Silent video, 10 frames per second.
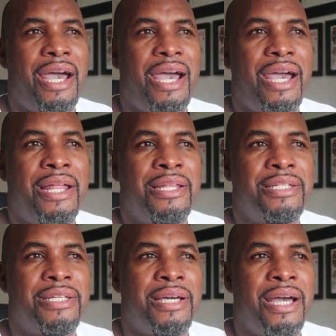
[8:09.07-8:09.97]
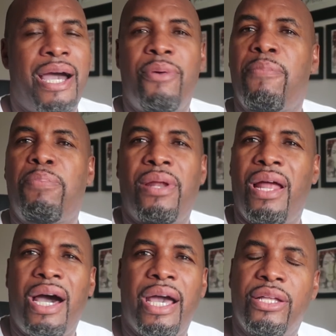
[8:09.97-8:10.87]
And I
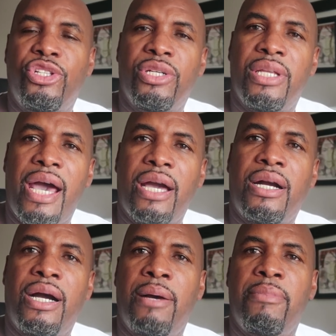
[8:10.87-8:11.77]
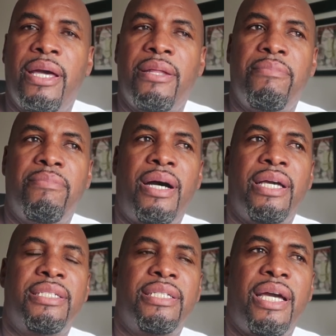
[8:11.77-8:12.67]
replied to that comment
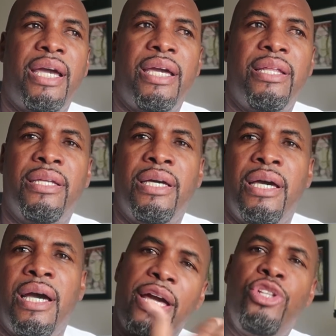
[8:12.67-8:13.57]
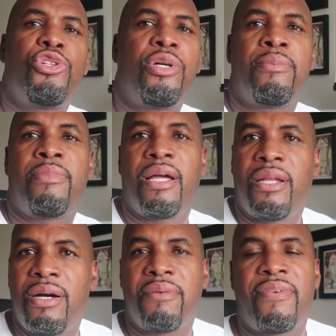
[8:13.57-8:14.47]
by saying, enjoying my
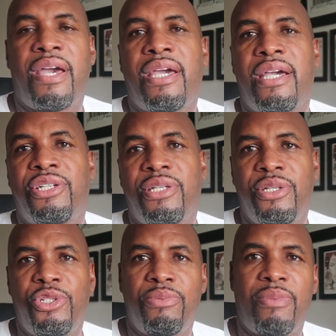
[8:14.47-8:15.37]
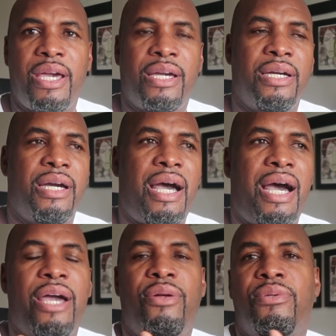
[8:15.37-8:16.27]
long vacation in Jamaica,
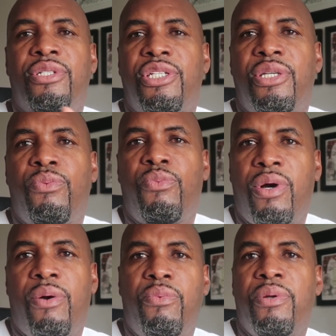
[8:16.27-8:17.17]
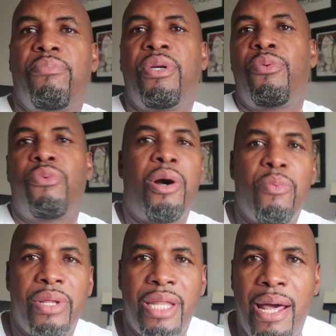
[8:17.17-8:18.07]
I don't see what would be
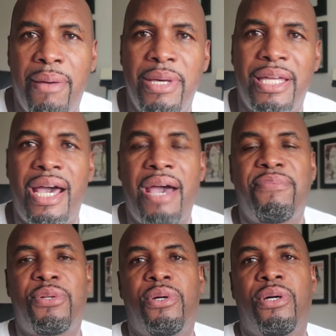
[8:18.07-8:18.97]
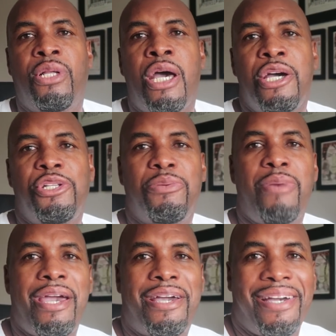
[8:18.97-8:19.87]
wrong with that. I mean, after all,
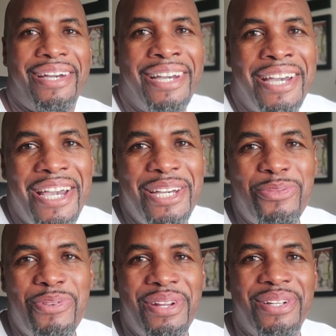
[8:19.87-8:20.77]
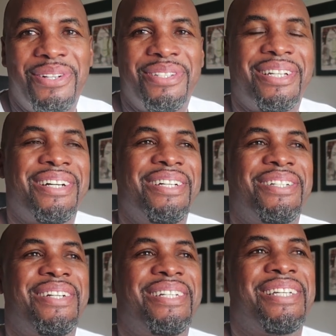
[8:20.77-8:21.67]
Jamaica is one of those
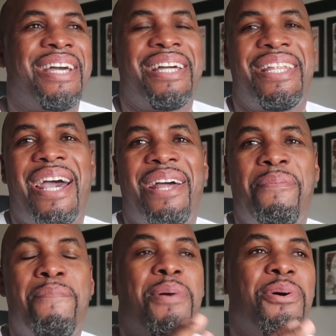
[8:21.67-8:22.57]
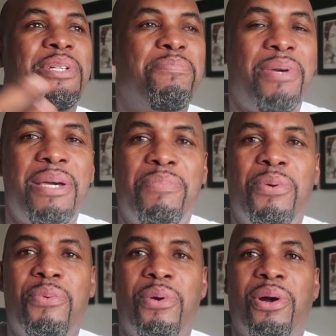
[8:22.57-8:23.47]
countries that most
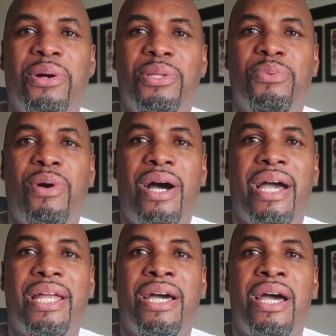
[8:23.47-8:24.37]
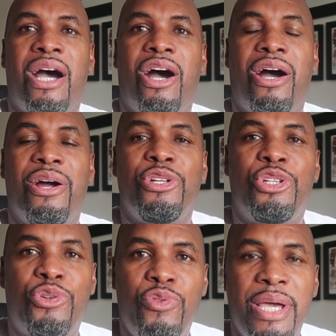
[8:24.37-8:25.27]
people worldwide are
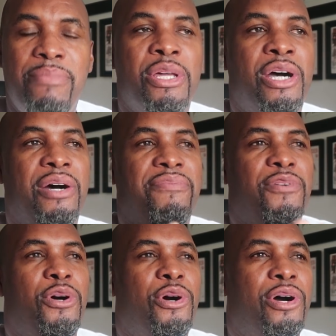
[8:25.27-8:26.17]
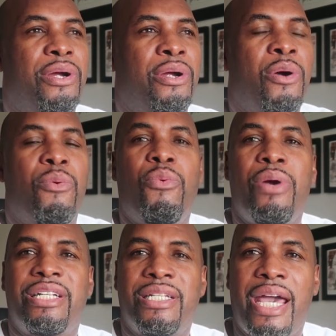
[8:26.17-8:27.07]
dreaming of or
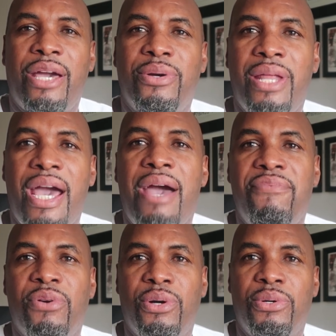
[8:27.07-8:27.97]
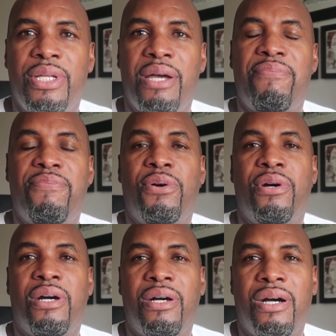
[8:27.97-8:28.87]
wish they could ever go there
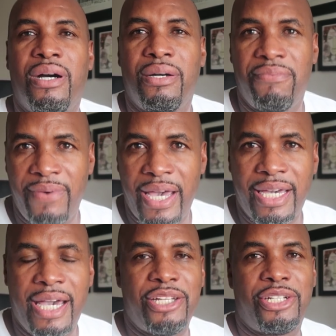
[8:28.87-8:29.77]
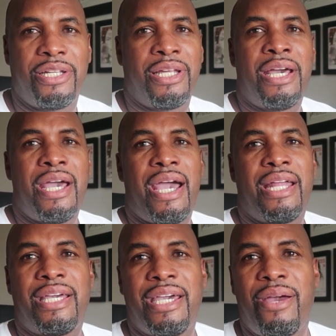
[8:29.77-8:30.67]
for a vacation.
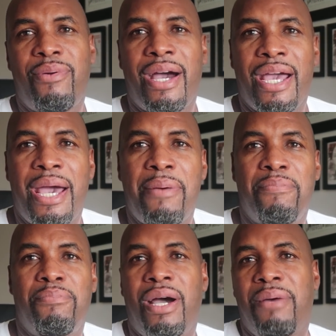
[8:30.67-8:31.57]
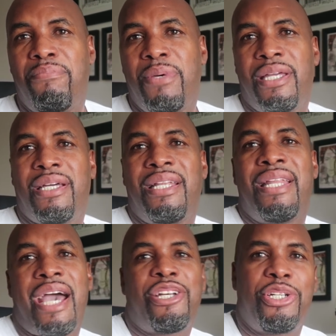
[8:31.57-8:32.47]
And here I am being a
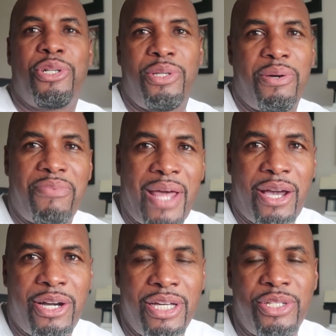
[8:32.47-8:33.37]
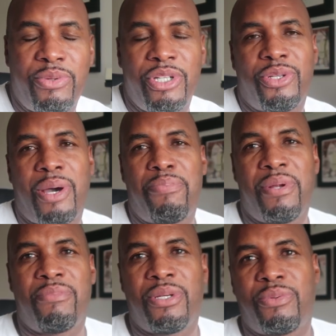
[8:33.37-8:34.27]
national of that country. So I
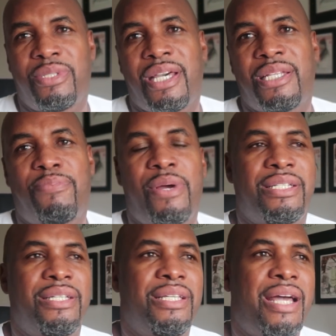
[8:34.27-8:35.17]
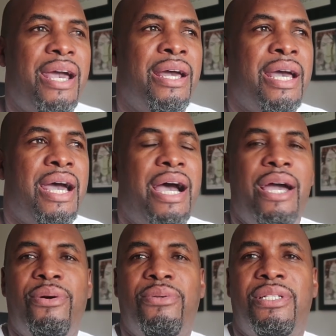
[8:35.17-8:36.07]
pretty much was expressing that
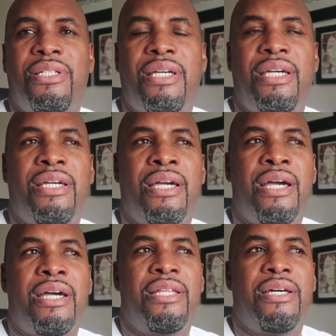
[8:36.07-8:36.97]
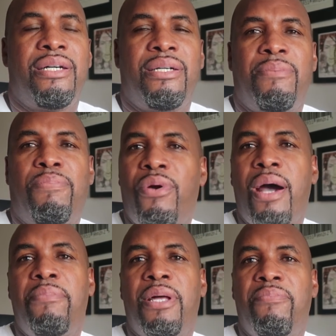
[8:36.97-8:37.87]
I don't see the
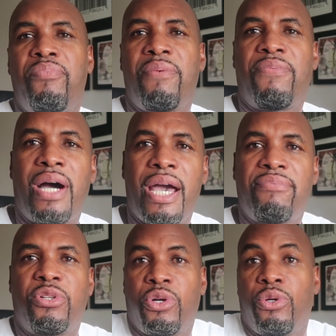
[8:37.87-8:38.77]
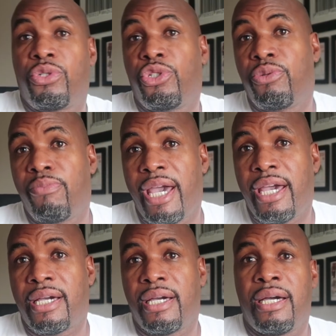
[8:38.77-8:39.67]
problem if I have to go to
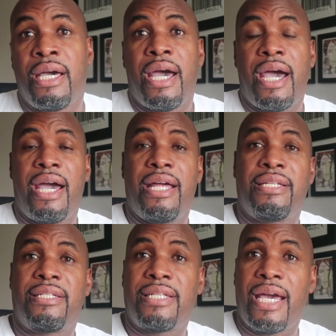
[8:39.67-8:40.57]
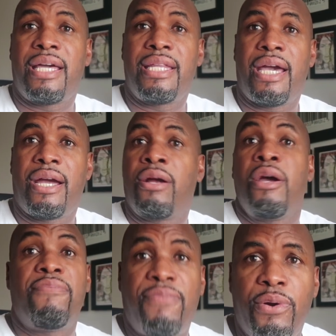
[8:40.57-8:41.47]
Jamaica and stay
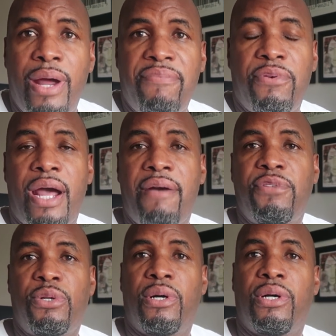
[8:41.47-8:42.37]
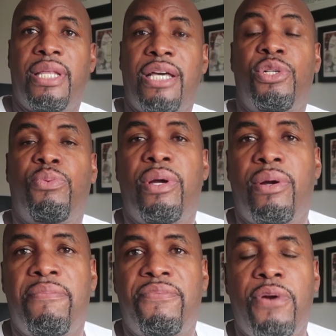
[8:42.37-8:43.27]
there forever. After all, that's
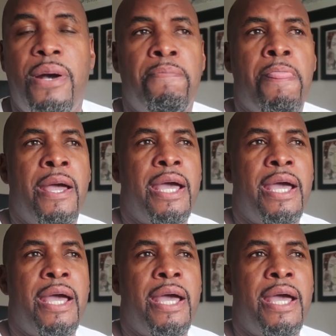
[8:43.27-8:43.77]
where I'm from.